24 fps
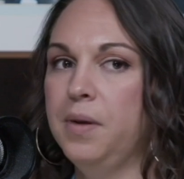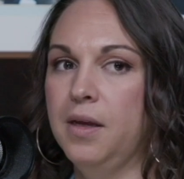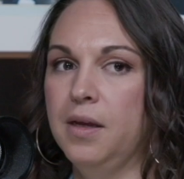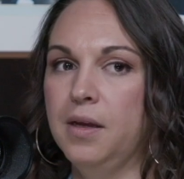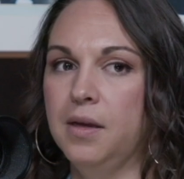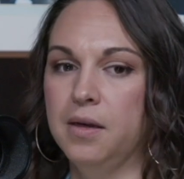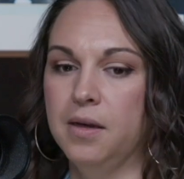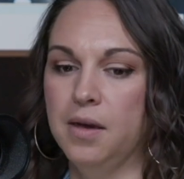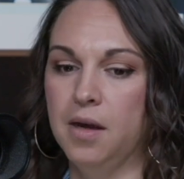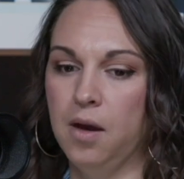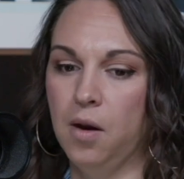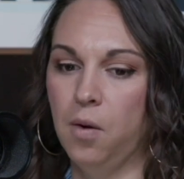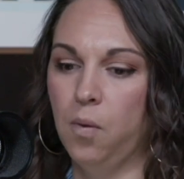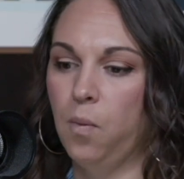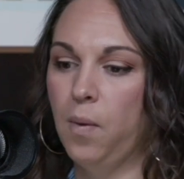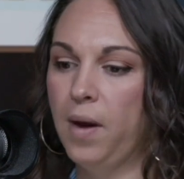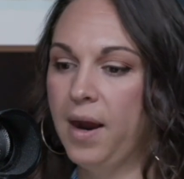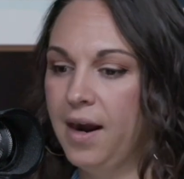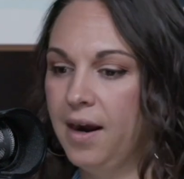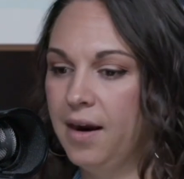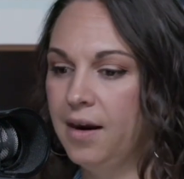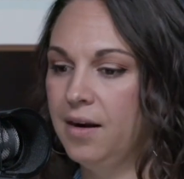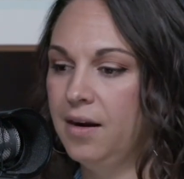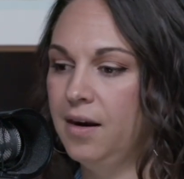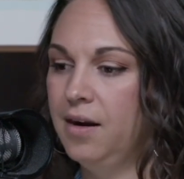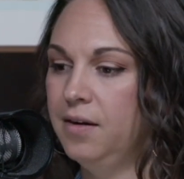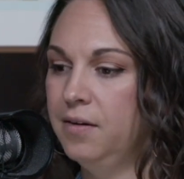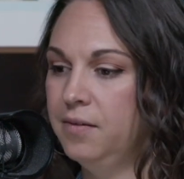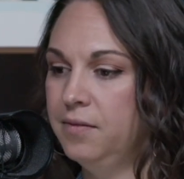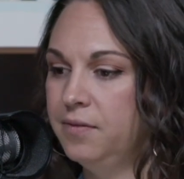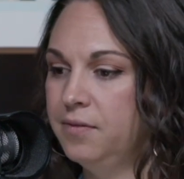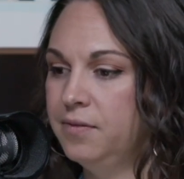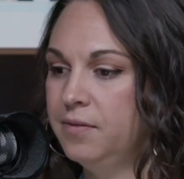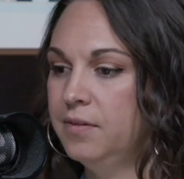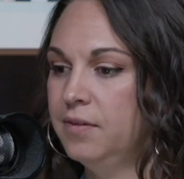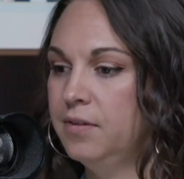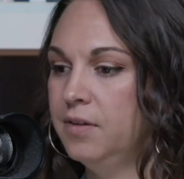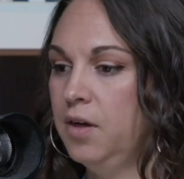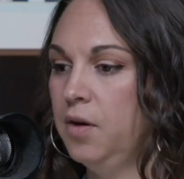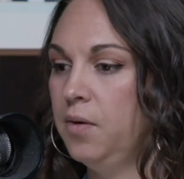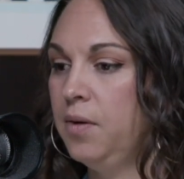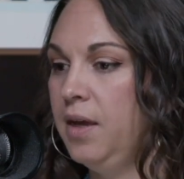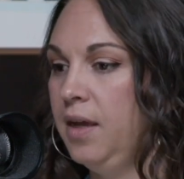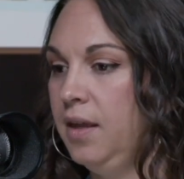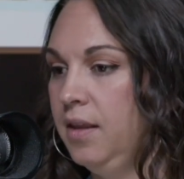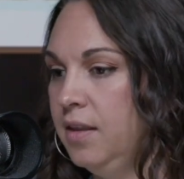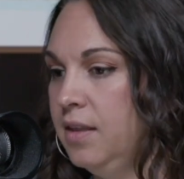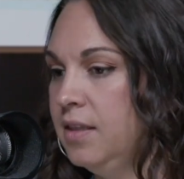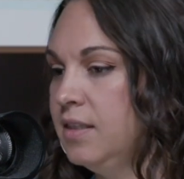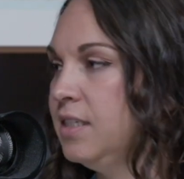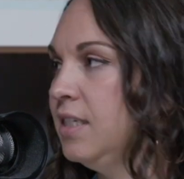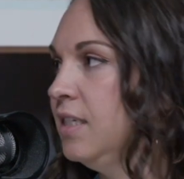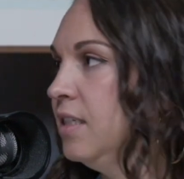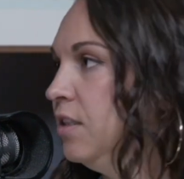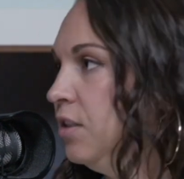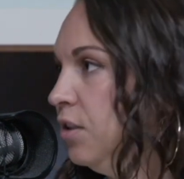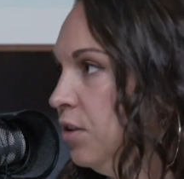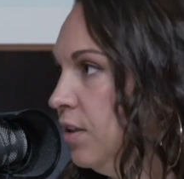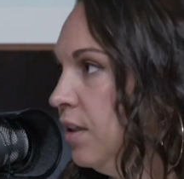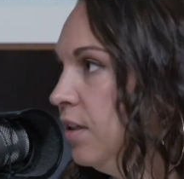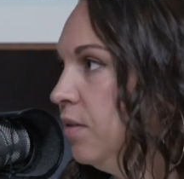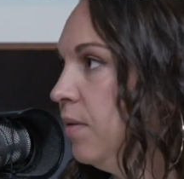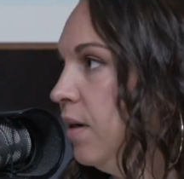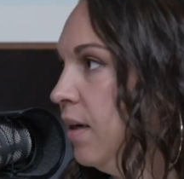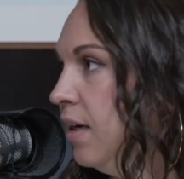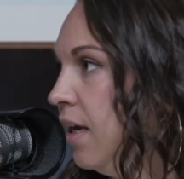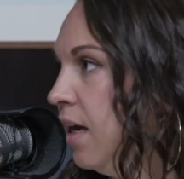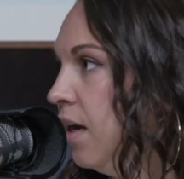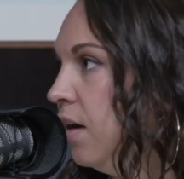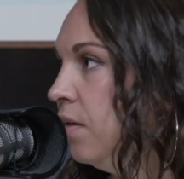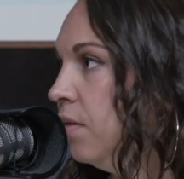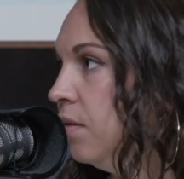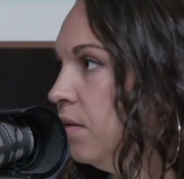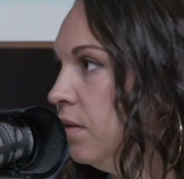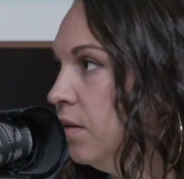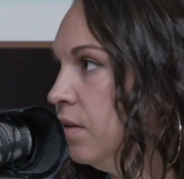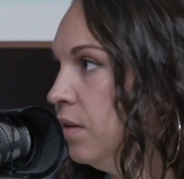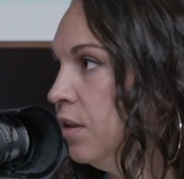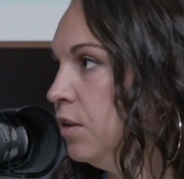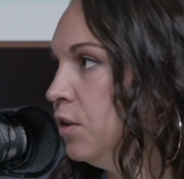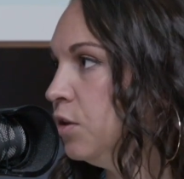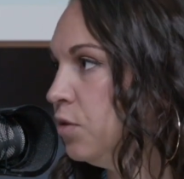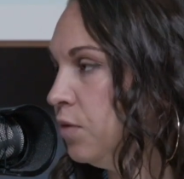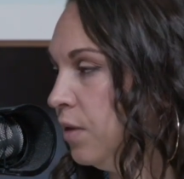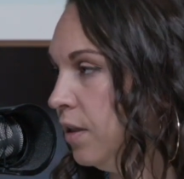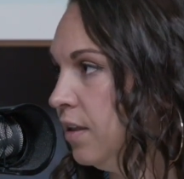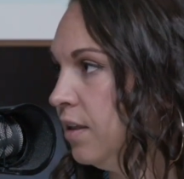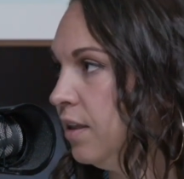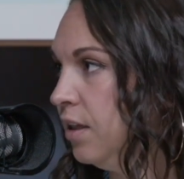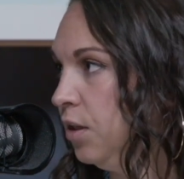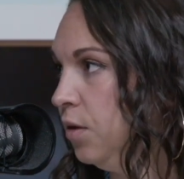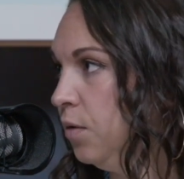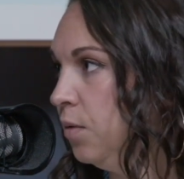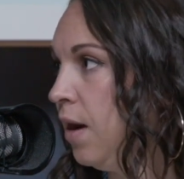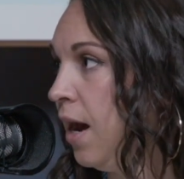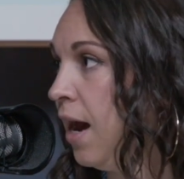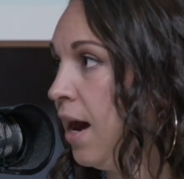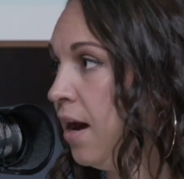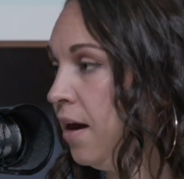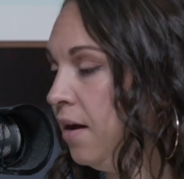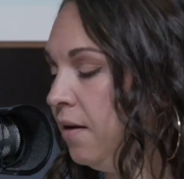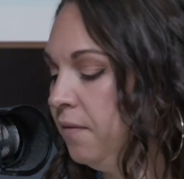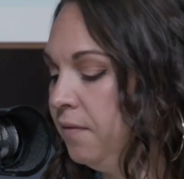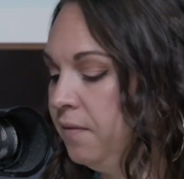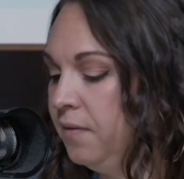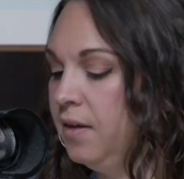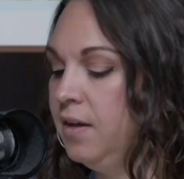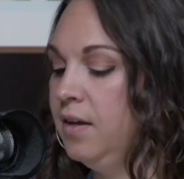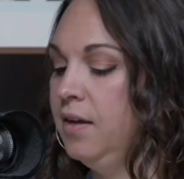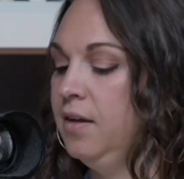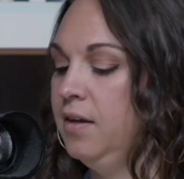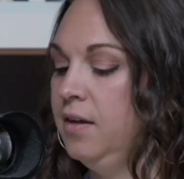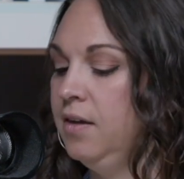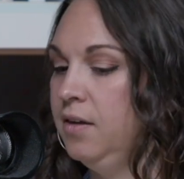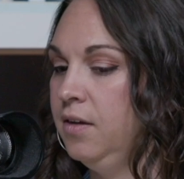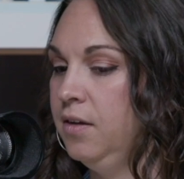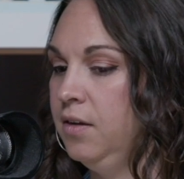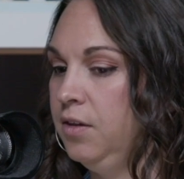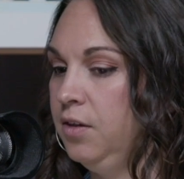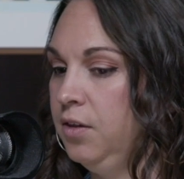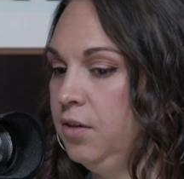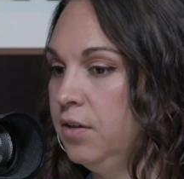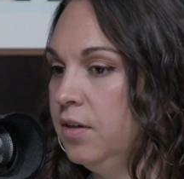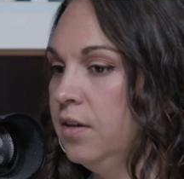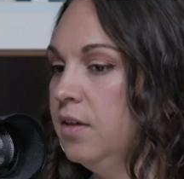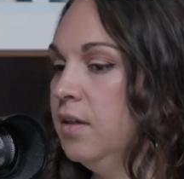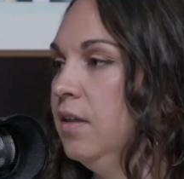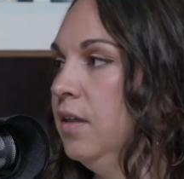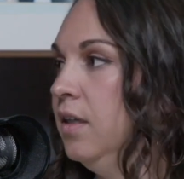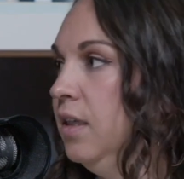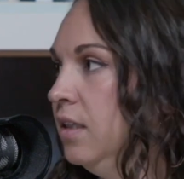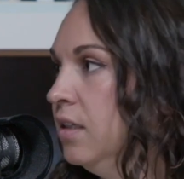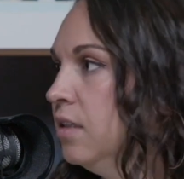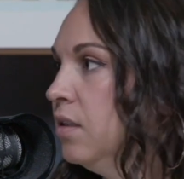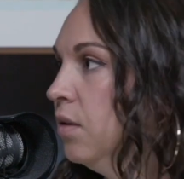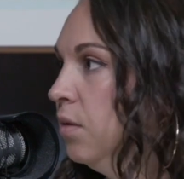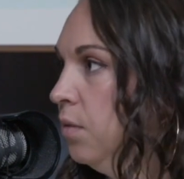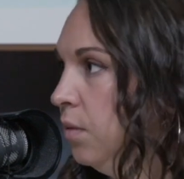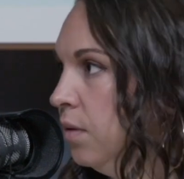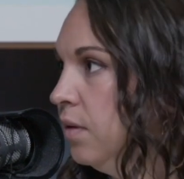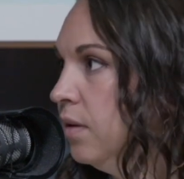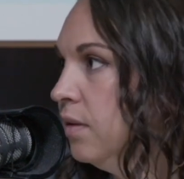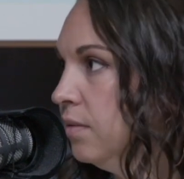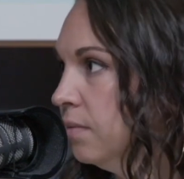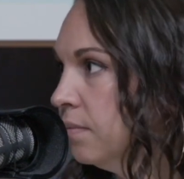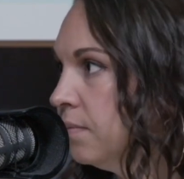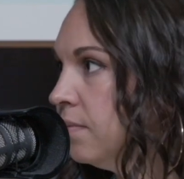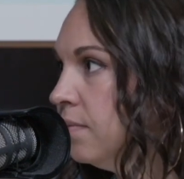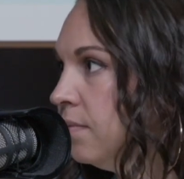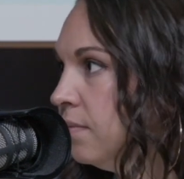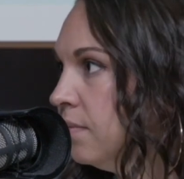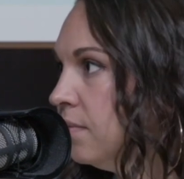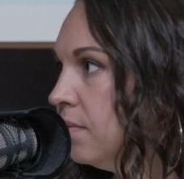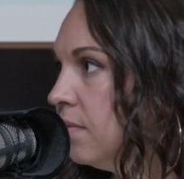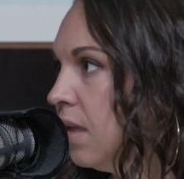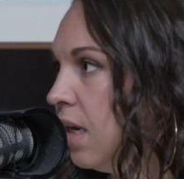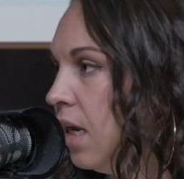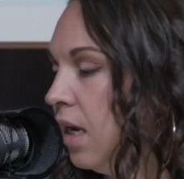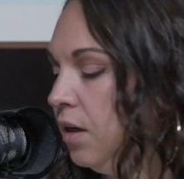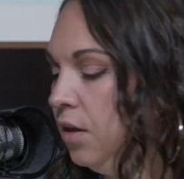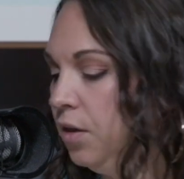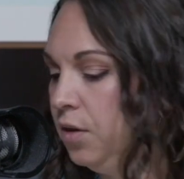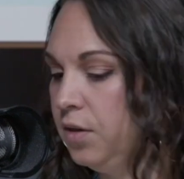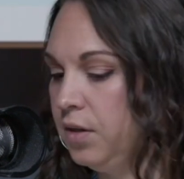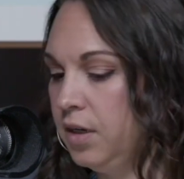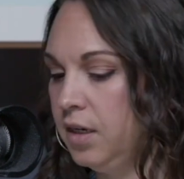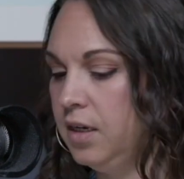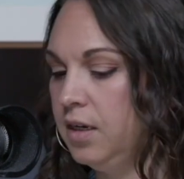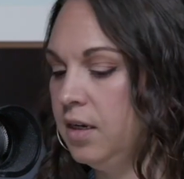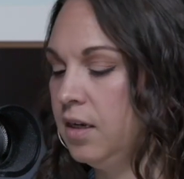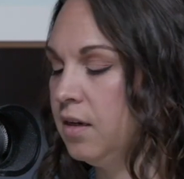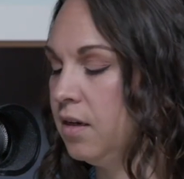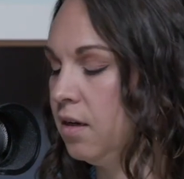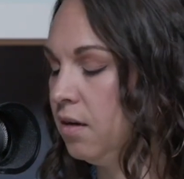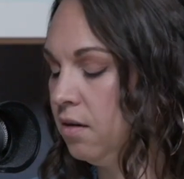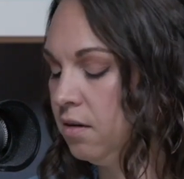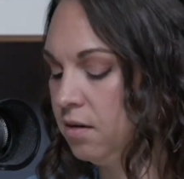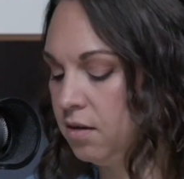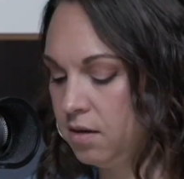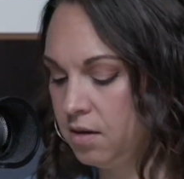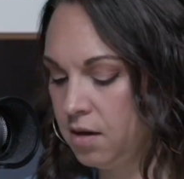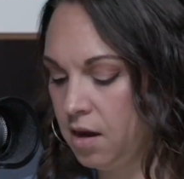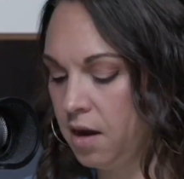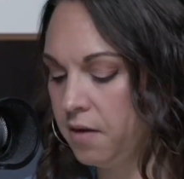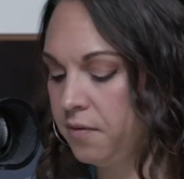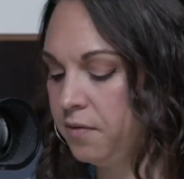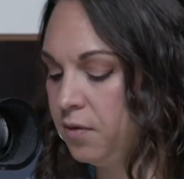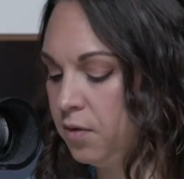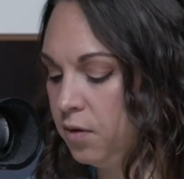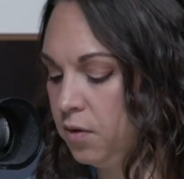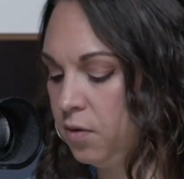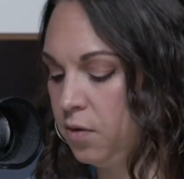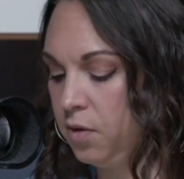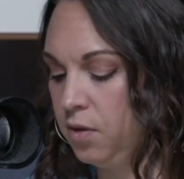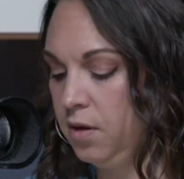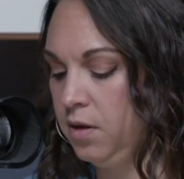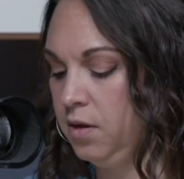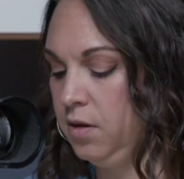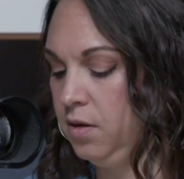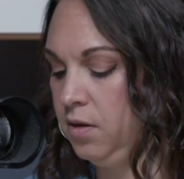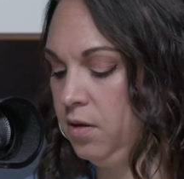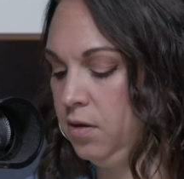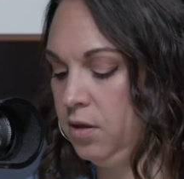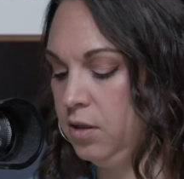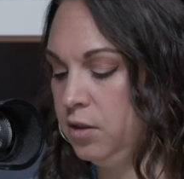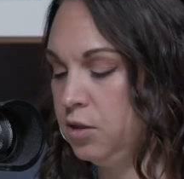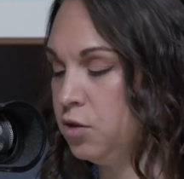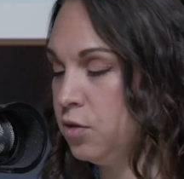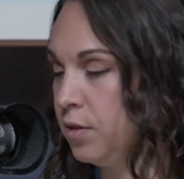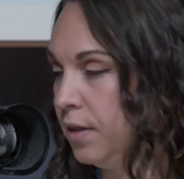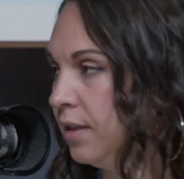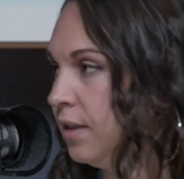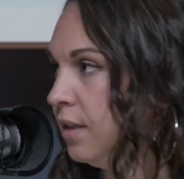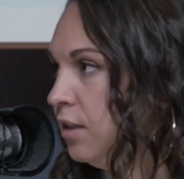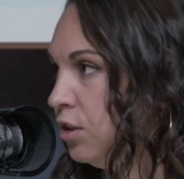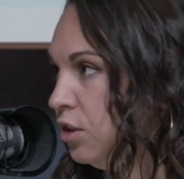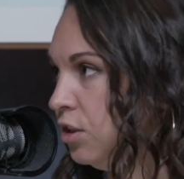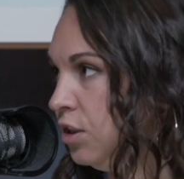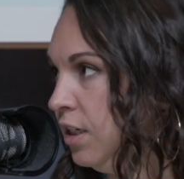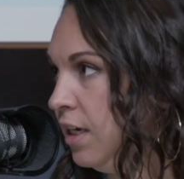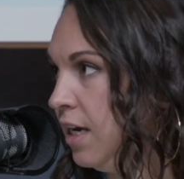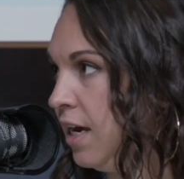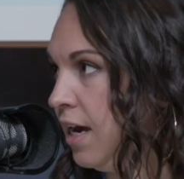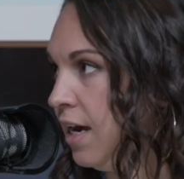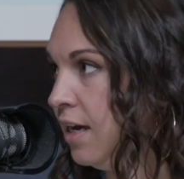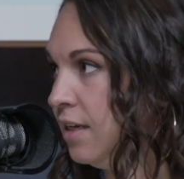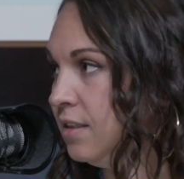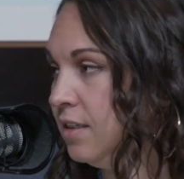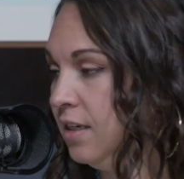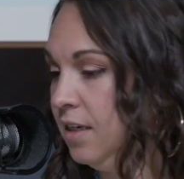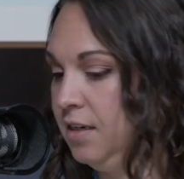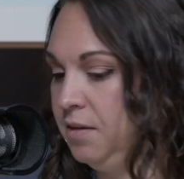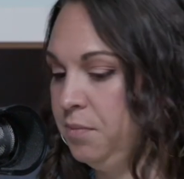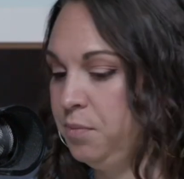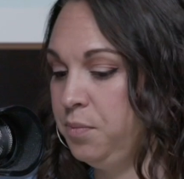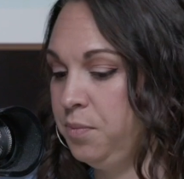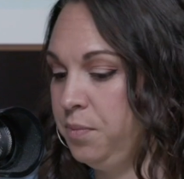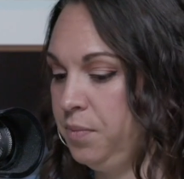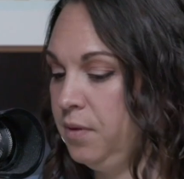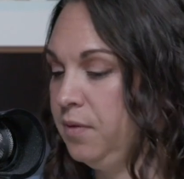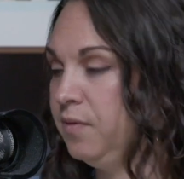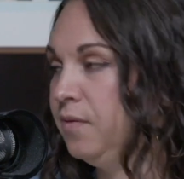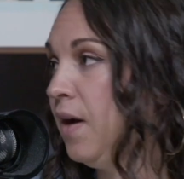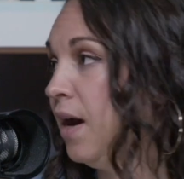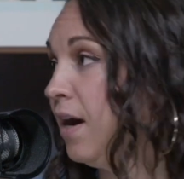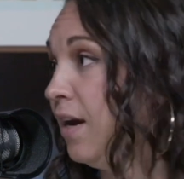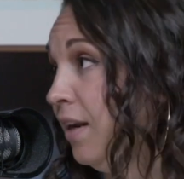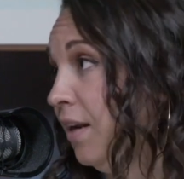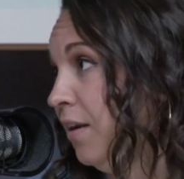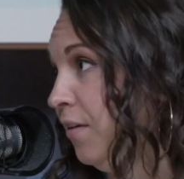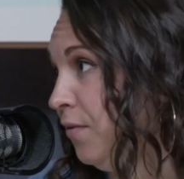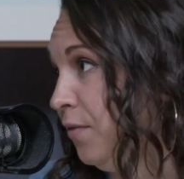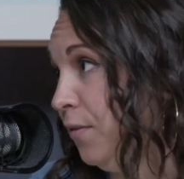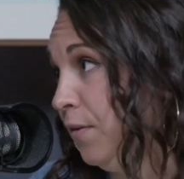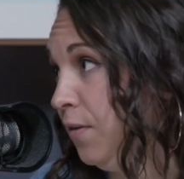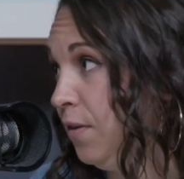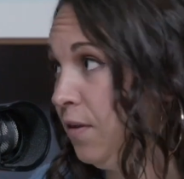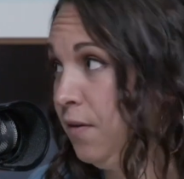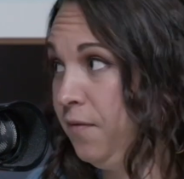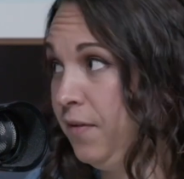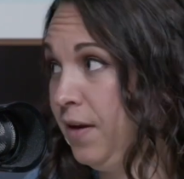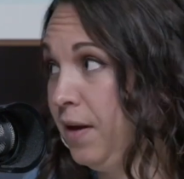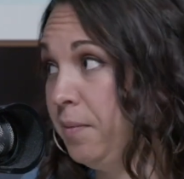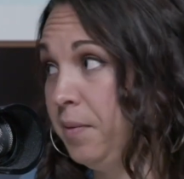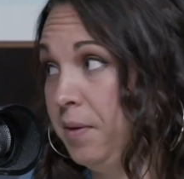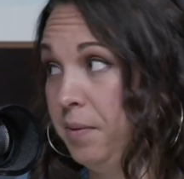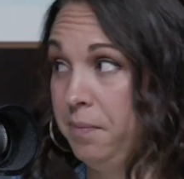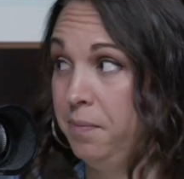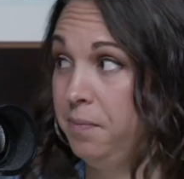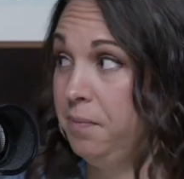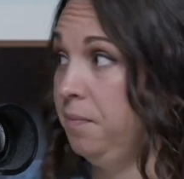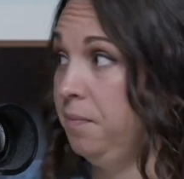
being aware of okay, the season you're in right now, the strength that you have, you're going to lend to Lauren. Yeah, and you're going to cover the the strength that she has and providing for the family